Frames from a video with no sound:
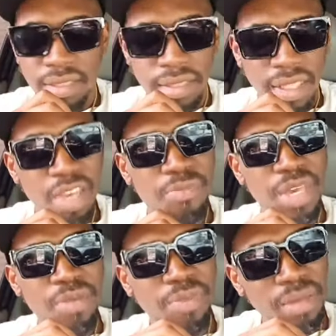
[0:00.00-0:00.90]
The
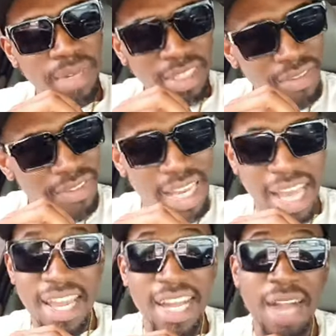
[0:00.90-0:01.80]
people them must suffer
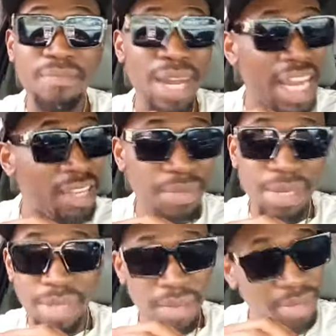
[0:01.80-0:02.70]
like dog. Bother the
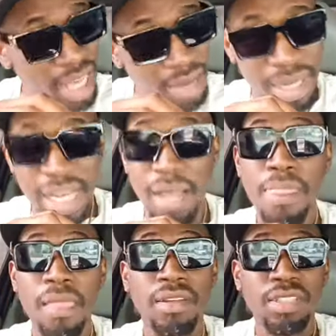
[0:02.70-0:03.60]
people them can't bother.
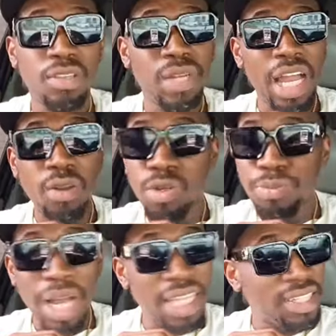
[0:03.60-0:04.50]
So when a good
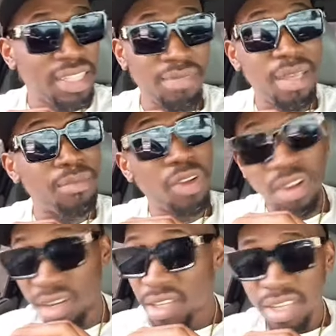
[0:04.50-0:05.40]
party keep them
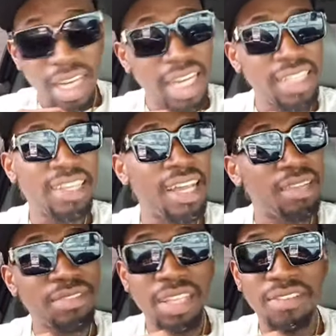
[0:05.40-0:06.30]
going and enjoy
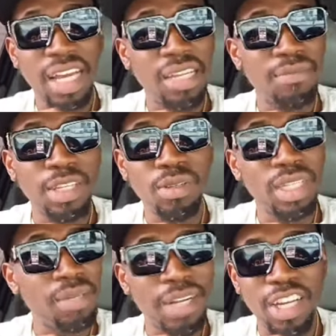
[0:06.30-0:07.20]
themselves, because them don't know when
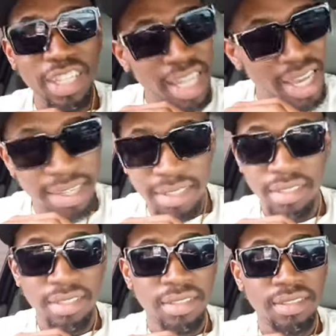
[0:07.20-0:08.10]
them are dead.
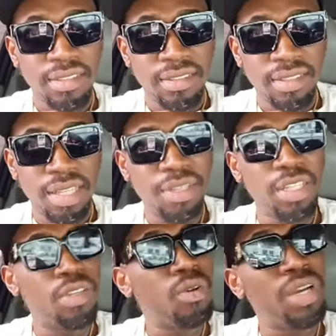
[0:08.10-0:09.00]
Them
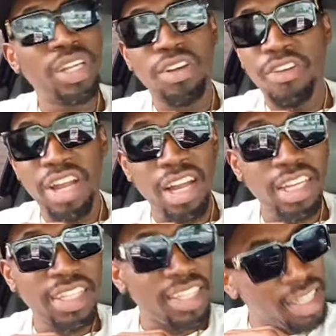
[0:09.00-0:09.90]
don't know when hungry are gonna
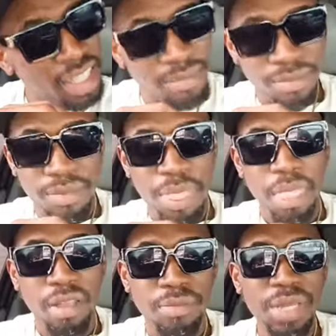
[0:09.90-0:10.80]
kill them.
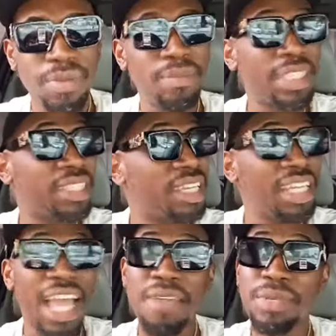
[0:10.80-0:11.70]
People must say
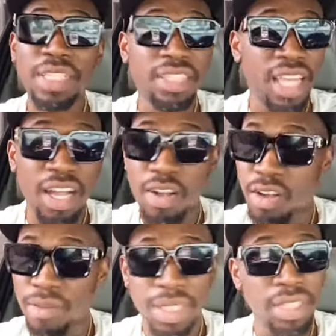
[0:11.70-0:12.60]
light bill still are gonna
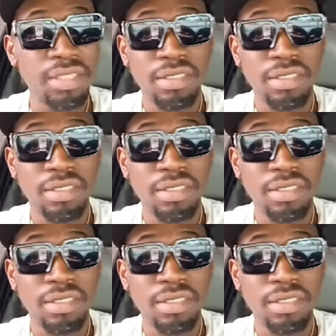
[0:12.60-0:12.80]
come in.